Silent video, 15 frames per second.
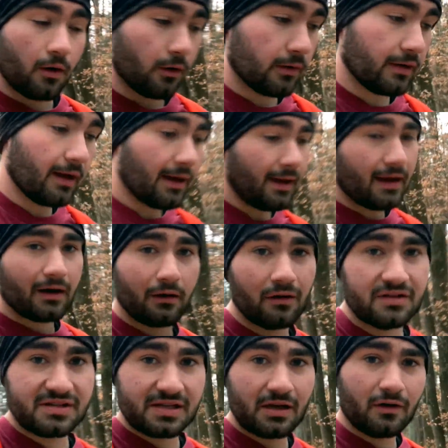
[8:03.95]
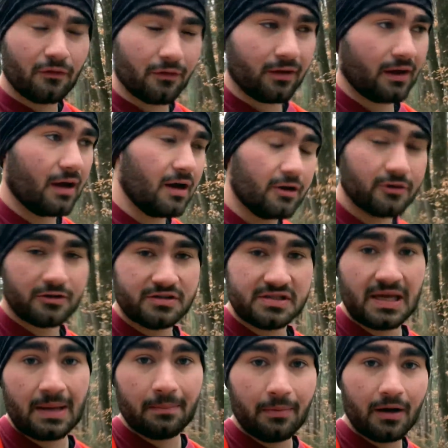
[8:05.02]
REI had it on sale for like
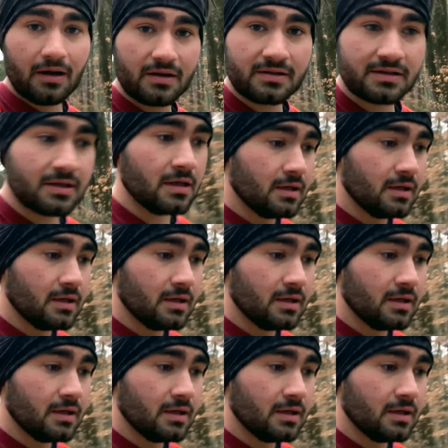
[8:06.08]
$110.